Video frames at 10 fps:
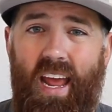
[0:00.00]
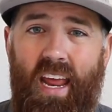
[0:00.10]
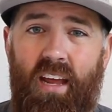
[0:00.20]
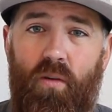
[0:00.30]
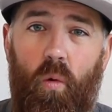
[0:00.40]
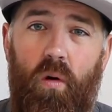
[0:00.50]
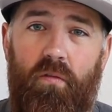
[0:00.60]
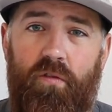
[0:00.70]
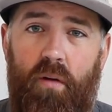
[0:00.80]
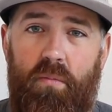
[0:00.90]
and or
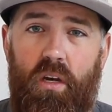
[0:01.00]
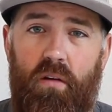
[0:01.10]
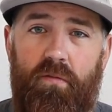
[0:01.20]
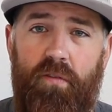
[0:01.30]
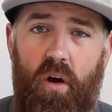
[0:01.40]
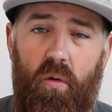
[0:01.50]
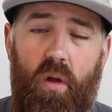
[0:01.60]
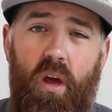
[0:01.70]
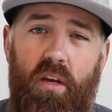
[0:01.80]
from your phone.